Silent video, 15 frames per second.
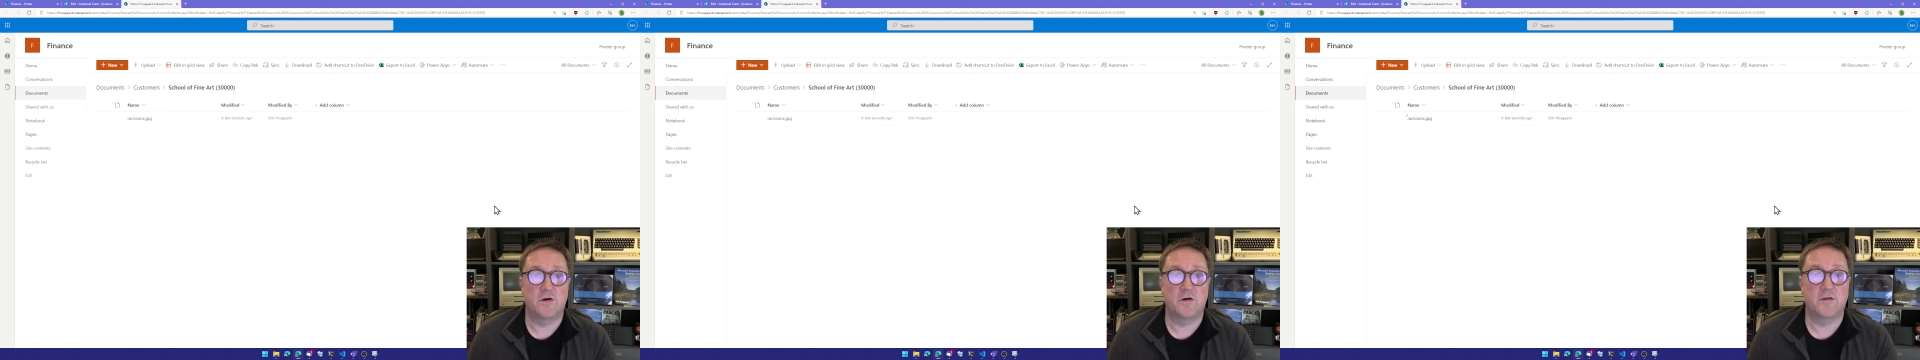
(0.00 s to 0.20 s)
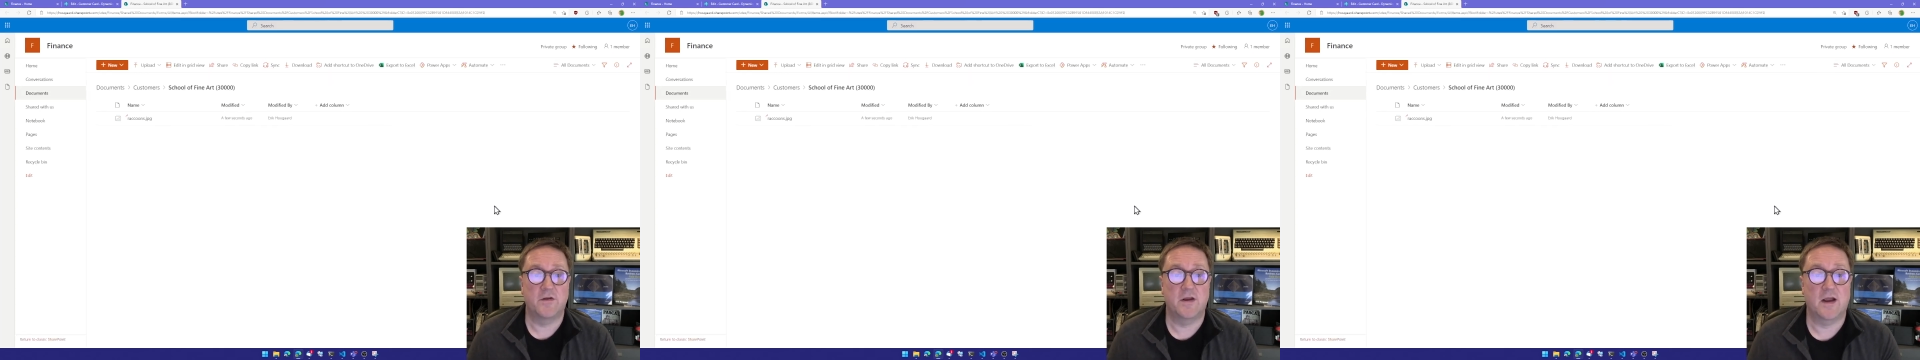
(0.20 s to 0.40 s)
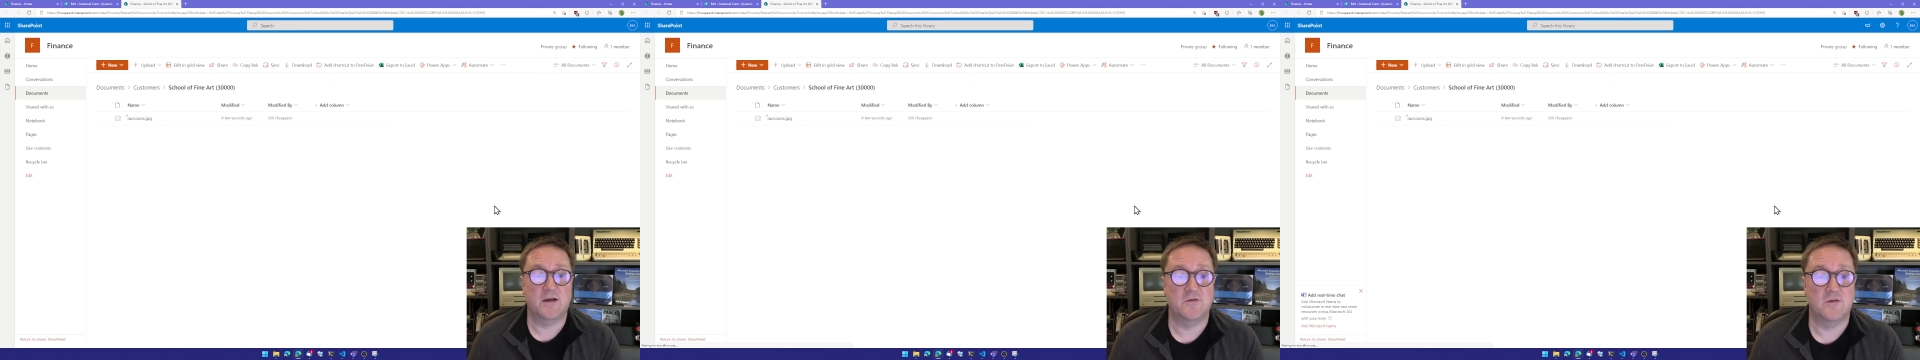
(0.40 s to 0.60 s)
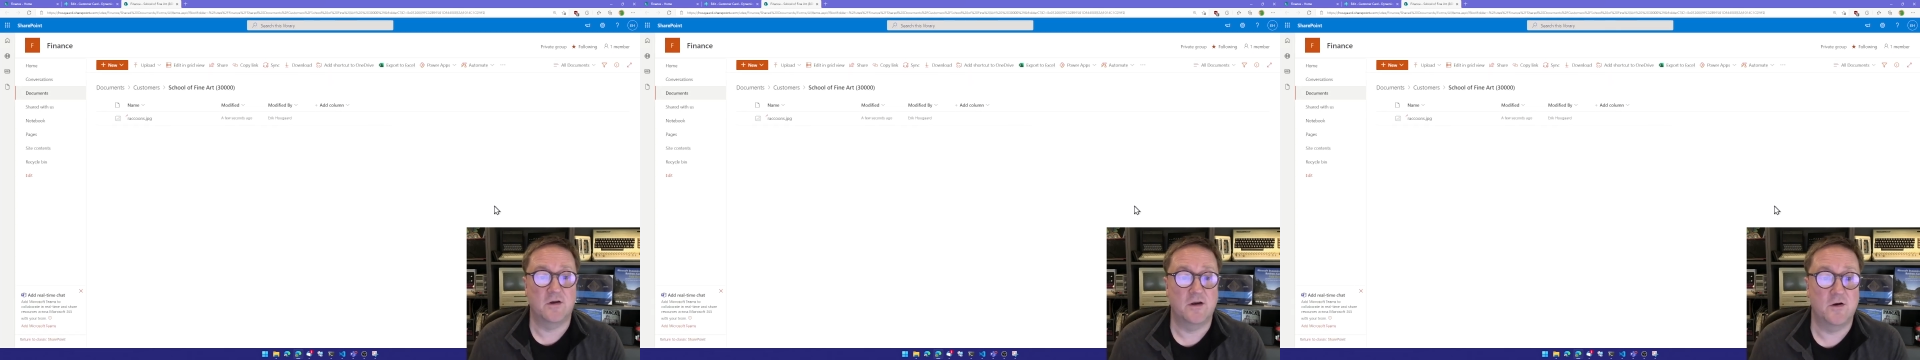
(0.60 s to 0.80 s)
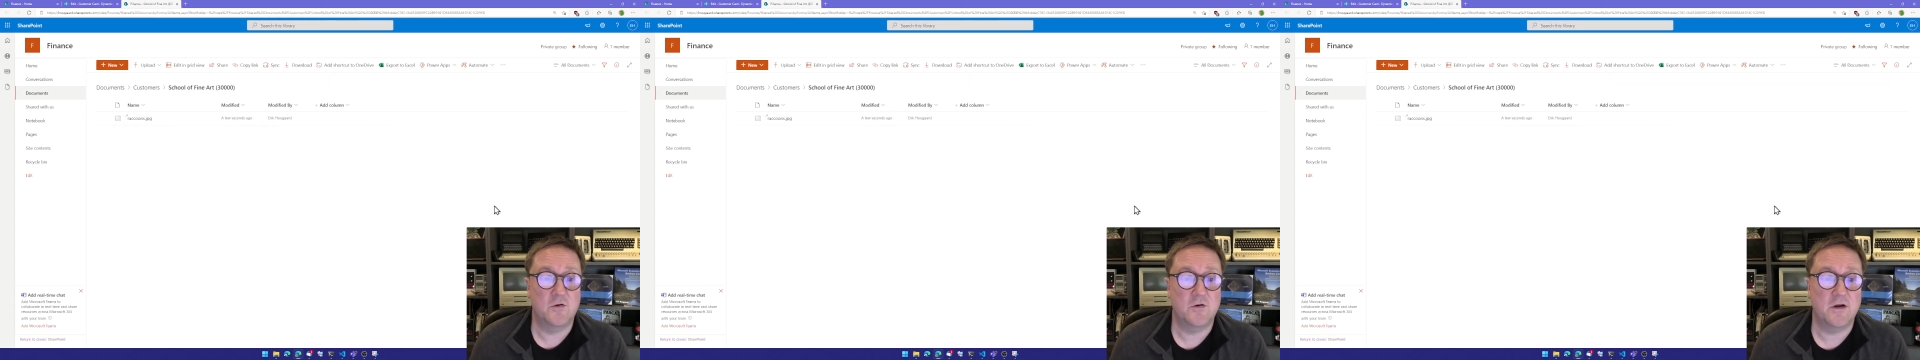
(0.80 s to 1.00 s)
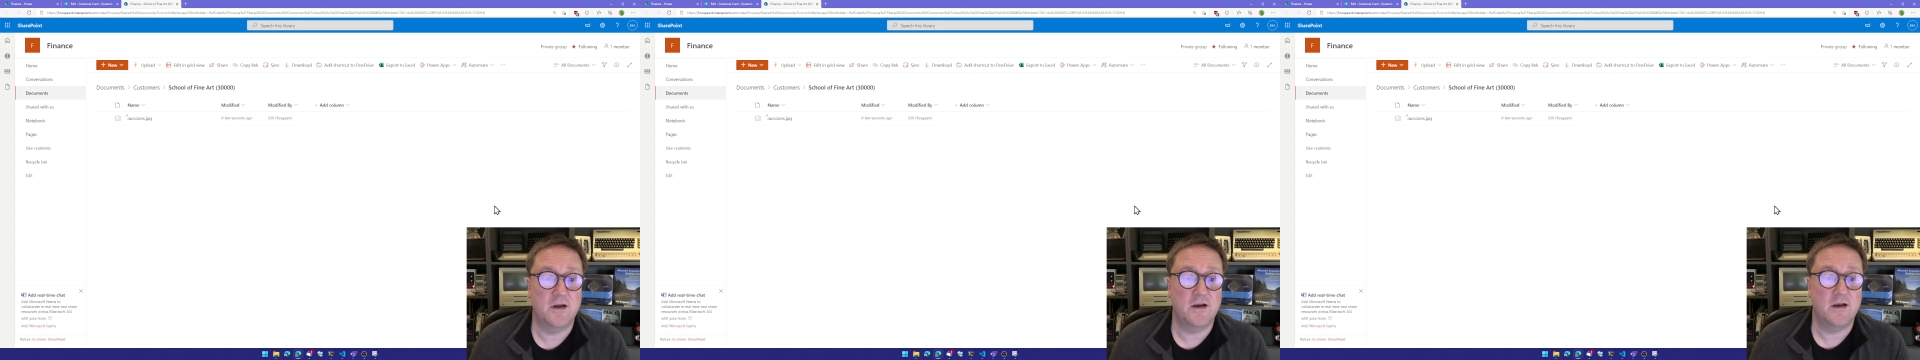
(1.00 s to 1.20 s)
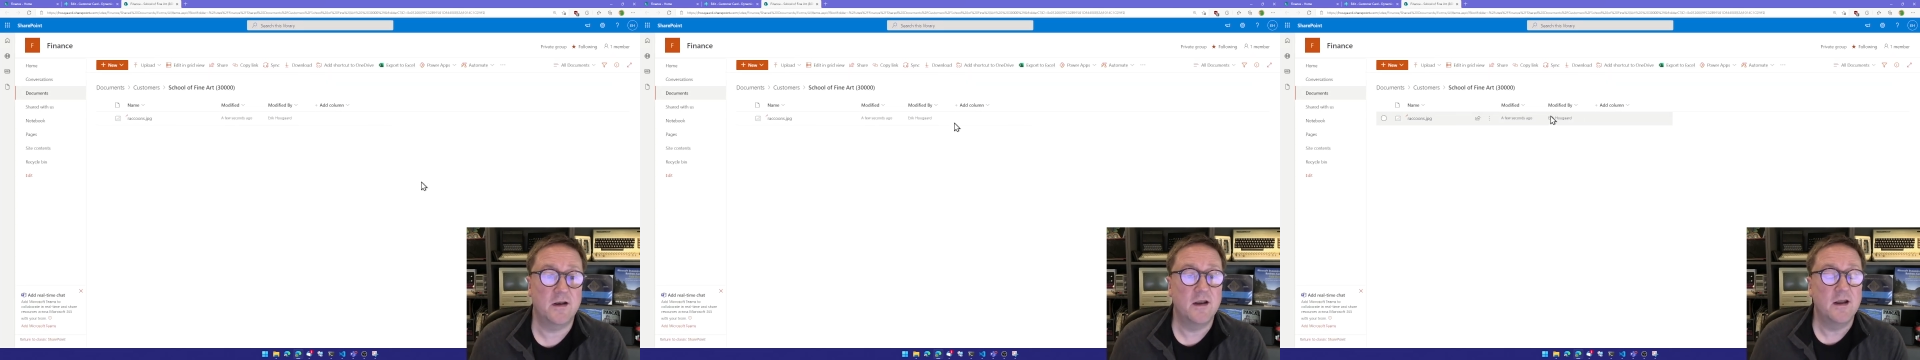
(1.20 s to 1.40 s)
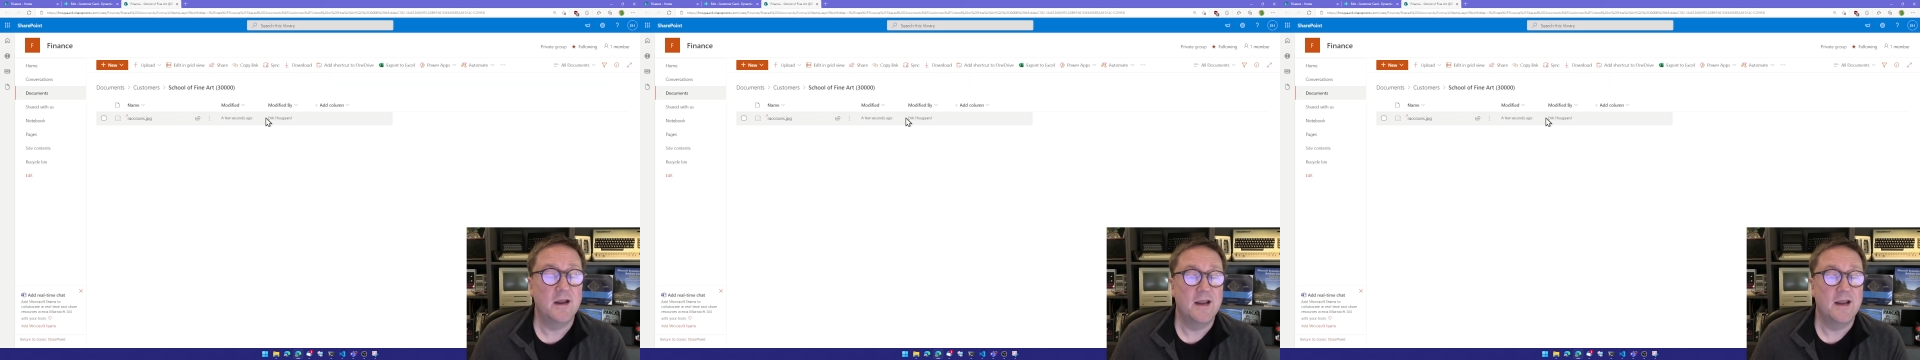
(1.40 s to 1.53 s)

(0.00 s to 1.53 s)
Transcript: are they actually located.